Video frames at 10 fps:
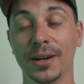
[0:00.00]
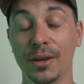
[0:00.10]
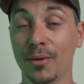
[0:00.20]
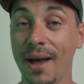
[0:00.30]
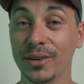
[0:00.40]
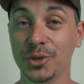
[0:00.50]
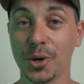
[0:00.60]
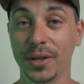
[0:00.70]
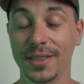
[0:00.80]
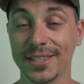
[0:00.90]
If you have
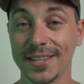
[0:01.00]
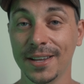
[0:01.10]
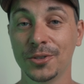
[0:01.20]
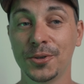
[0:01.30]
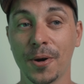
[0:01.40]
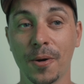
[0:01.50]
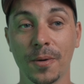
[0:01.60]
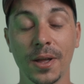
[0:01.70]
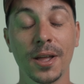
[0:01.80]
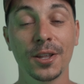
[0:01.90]
enjoyed this
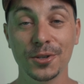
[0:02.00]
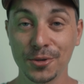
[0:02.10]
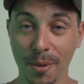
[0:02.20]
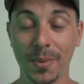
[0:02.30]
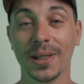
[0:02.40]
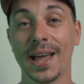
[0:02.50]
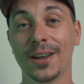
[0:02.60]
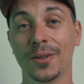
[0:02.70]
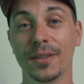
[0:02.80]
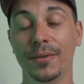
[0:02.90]
intro, drop a
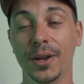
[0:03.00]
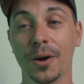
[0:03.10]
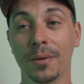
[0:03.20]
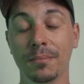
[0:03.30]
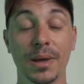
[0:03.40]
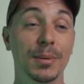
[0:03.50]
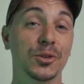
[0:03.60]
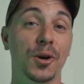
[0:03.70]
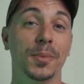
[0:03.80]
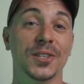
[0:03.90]
like on the video, maybe
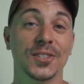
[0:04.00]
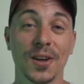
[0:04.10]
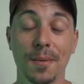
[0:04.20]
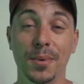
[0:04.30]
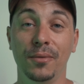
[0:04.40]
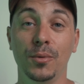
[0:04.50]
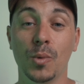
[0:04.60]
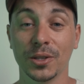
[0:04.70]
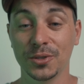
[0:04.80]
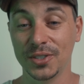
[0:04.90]
drop a sub if you
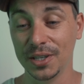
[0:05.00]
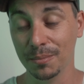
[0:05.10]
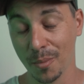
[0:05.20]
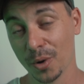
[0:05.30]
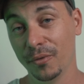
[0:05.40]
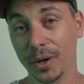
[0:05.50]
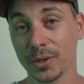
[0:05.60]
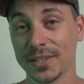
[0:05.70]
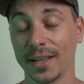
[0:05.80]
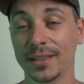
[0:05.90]
want to see more
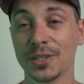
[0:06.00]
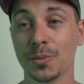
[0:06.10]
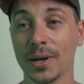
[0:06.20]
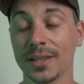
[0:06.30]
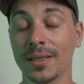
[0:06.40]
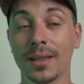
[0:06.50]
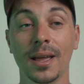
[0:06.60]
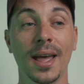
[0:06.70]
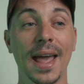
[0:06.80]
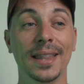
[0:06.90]
videos like this one,
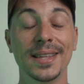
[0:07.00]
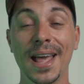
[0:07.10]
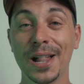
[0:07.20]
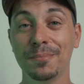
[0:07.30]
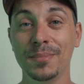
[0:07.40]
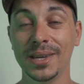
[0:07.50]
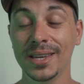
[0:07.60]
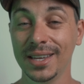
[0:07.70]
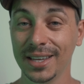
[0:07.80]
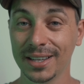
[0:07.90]
and help
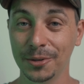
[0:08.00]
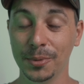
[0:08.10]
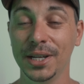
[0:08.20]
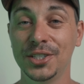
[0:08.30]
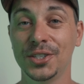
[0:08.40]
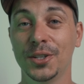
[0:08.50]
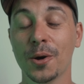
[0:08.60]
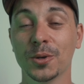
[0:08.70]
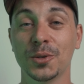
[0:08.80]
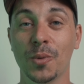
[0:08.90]
me reach
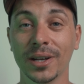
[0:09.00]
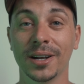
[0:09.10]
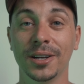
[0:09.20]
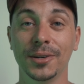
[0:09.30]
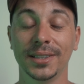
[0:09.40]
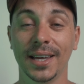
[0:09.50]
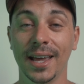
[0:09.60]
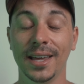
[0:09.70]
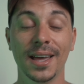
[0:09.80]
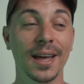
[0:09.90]
those one hundred
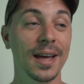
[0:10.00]
K.